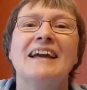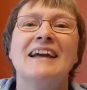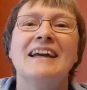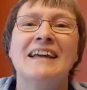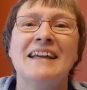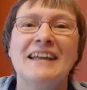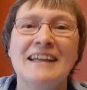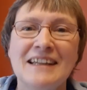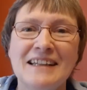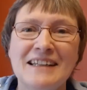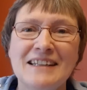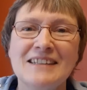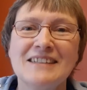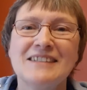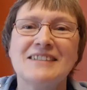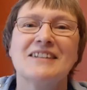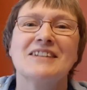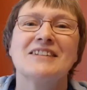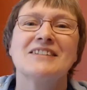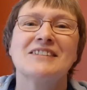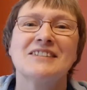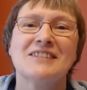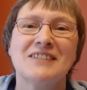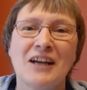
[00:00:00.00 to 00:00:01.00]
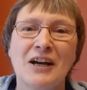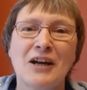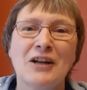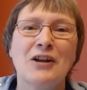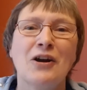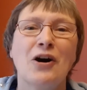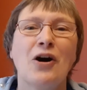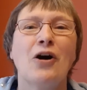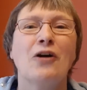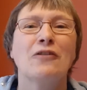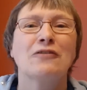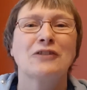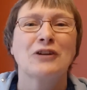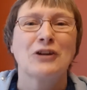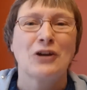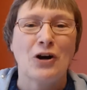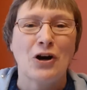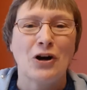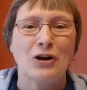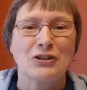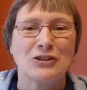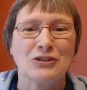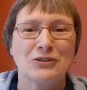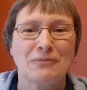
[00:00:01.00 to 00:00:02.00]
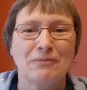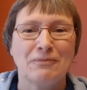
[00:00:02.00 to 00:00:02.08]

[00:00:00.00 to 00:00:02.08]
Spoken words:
He's the Son of God.